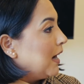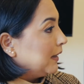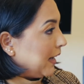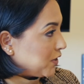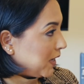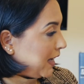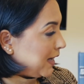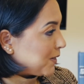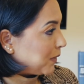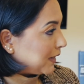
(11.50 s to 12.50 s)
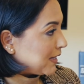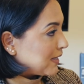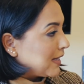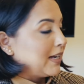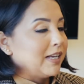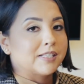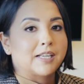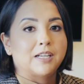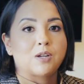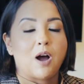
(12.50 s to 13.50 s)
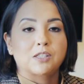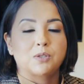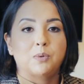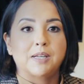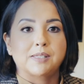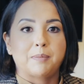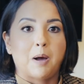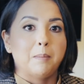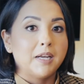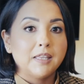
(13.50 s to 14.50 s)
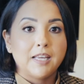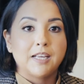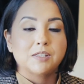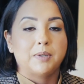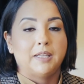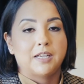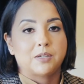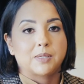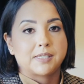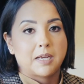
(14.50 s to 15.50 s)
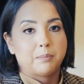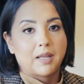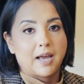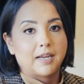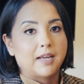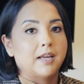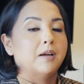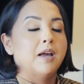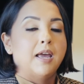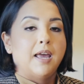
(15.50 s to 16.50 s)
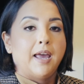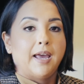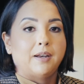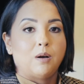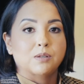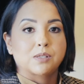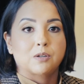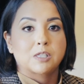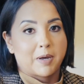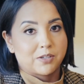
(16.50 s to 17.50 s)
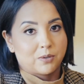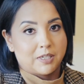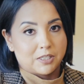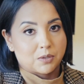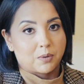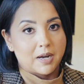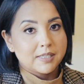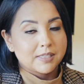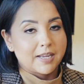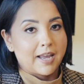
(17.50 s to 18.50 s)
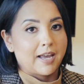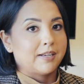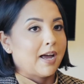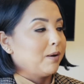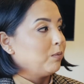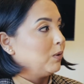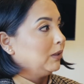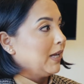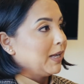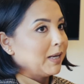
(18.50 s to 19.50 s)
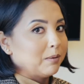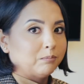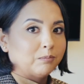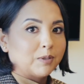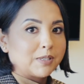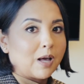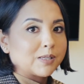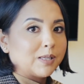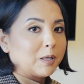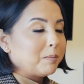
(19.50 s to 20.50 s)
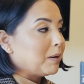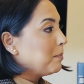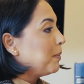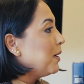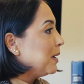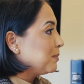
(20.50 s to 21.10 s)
Elijah Keys with us, and he's going to talk to us about many things related to estate planning and also special needs trust, and I will let him tell us a little bit about